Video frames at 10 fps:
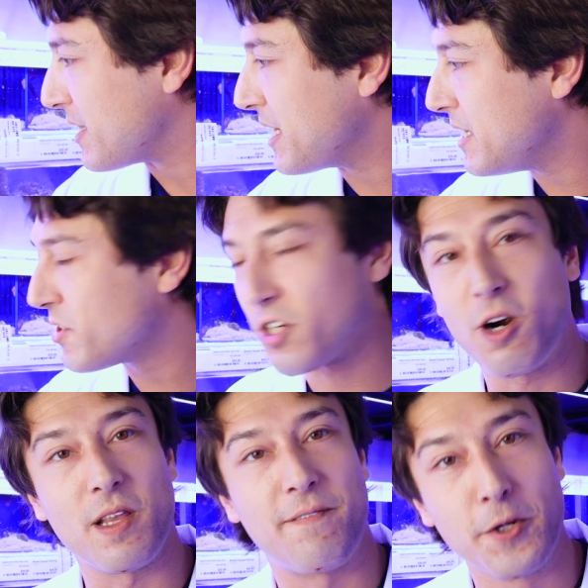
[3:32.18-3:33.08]
These
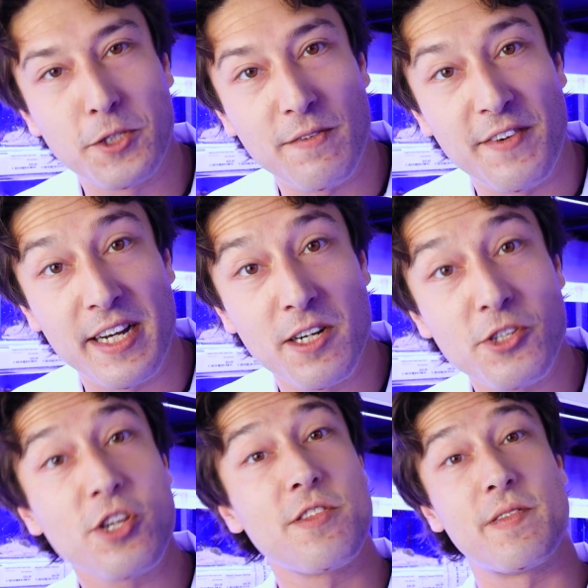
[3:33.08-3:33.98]
are the filter
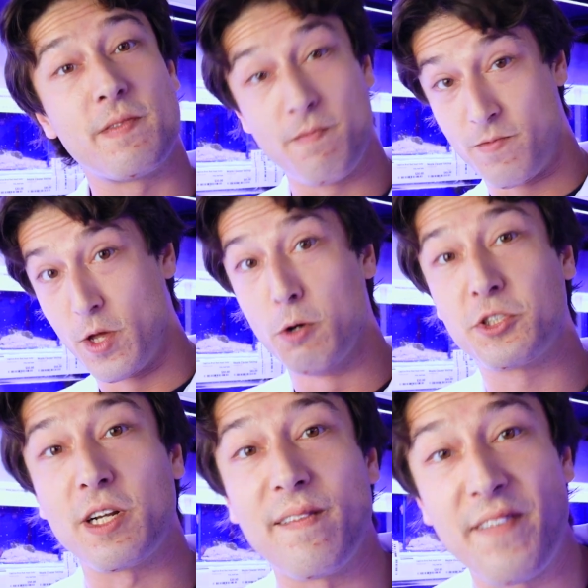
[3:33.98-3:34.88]
feeders, those
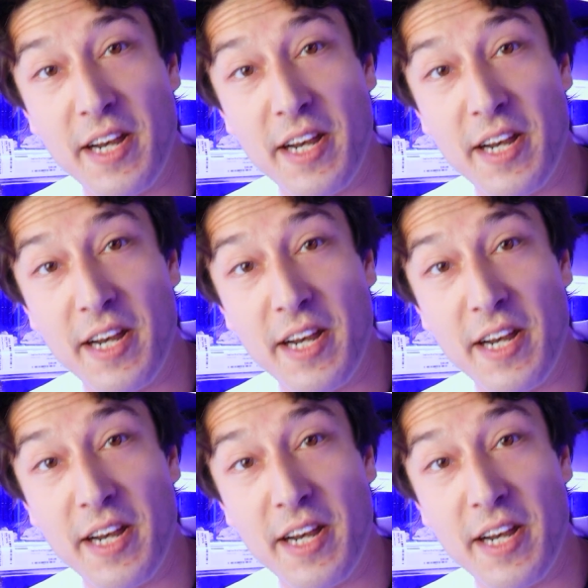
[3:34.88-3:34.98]
that are